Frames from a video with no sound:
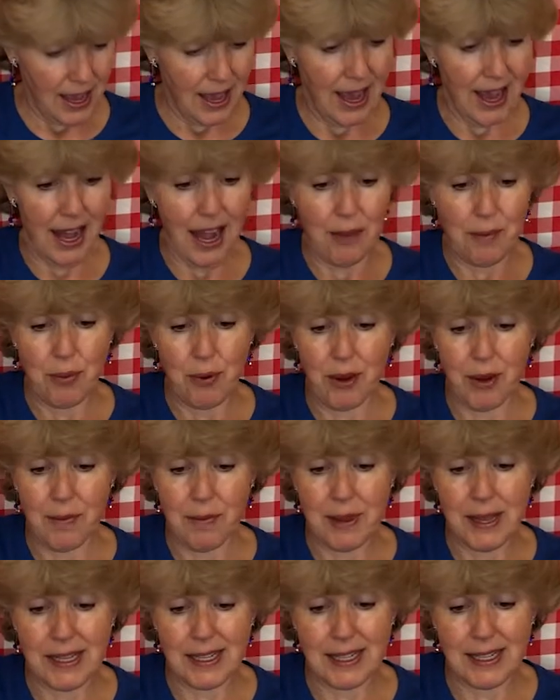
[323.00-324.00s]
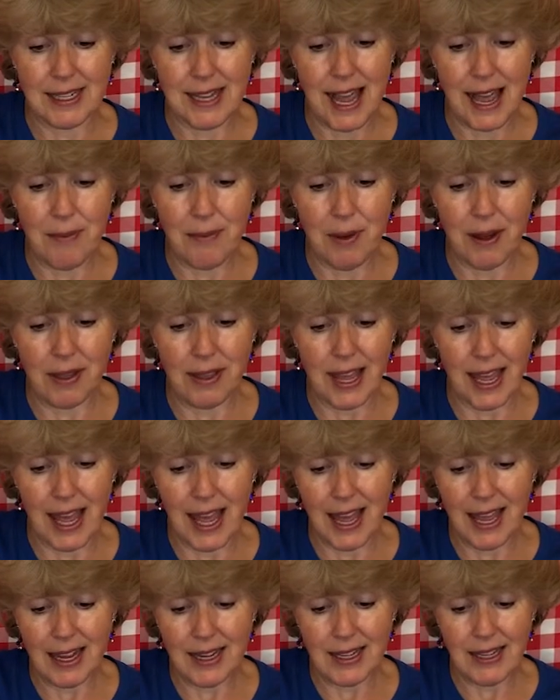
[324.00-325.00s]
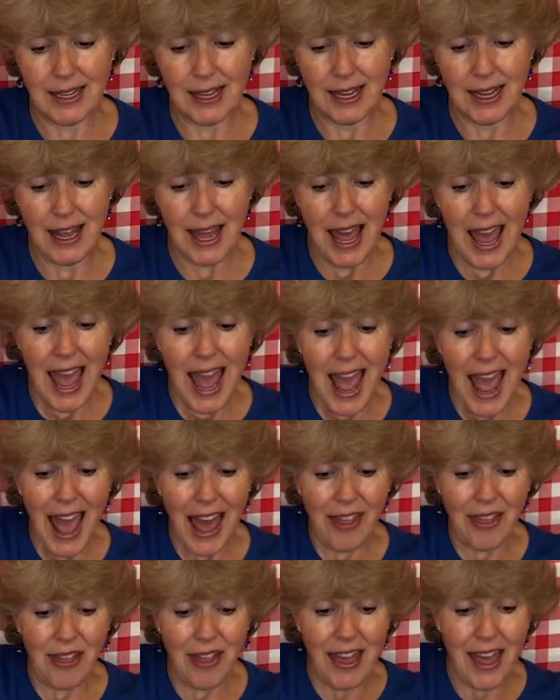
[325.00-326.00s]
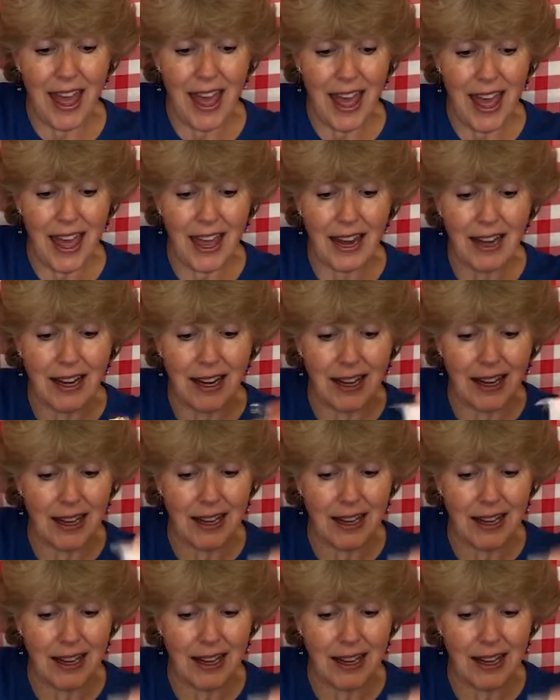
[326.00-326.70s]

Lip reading: And I put a piece of tape on the end, and then